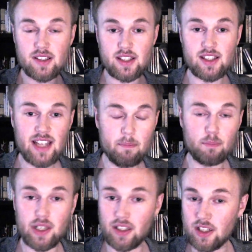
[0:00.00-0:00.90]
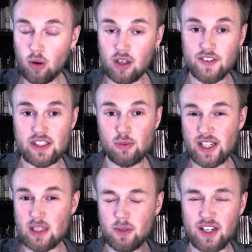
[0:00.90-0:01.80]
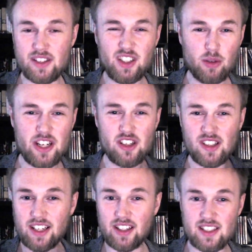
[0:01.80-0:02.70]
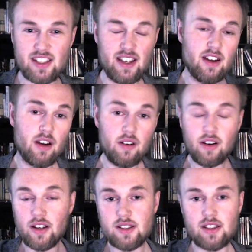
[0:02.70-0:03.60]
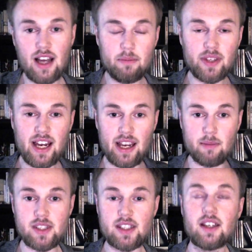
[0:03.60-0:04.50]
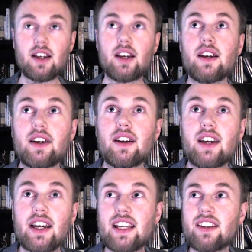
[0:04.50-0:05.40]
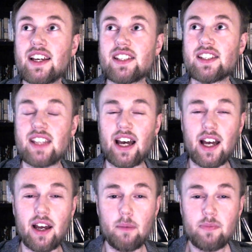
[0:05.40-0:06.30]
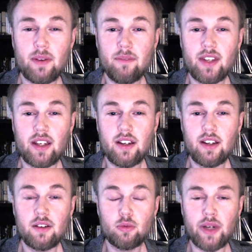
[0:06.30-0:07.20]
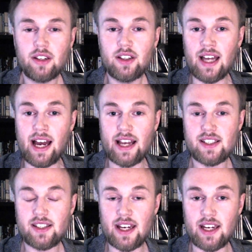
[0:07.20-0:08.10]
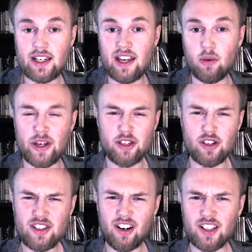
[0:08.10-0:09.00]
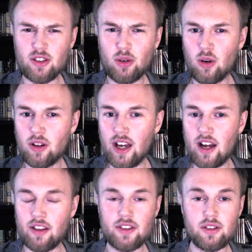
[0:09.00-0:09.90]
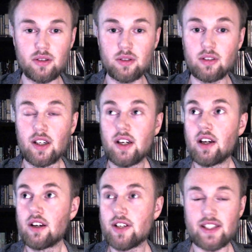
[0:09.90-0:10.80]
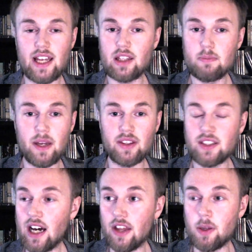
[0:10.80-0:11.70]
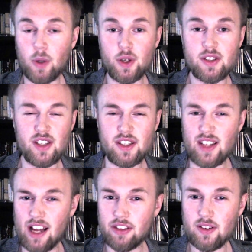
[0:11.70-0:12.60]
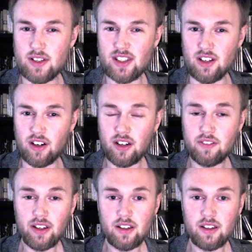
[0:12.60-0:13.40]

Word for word: this temporary. All of us will experience situations like this sometimes. And in this, uh, recognizing uh, when you're starting to hold on to resentment that the other person does not deserve,